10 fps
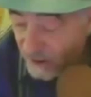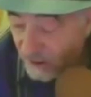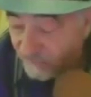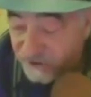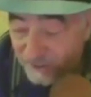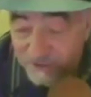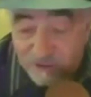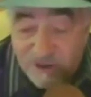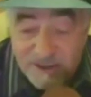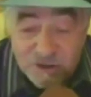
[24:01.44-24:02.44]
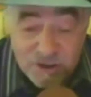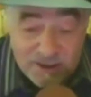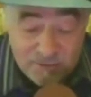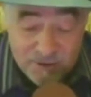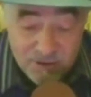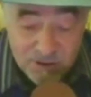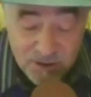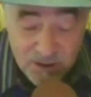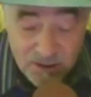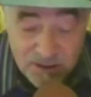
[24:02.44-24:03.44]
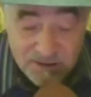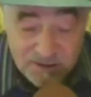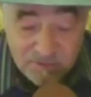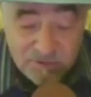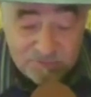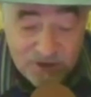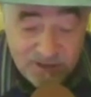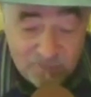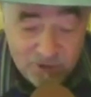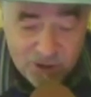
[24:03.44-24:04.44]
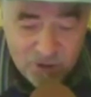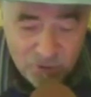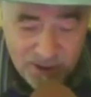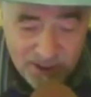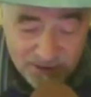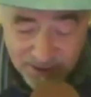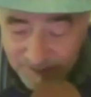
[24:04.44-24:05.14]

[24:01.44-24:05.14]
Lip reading: of some of the greatest generals because he was afraid they would coup against him.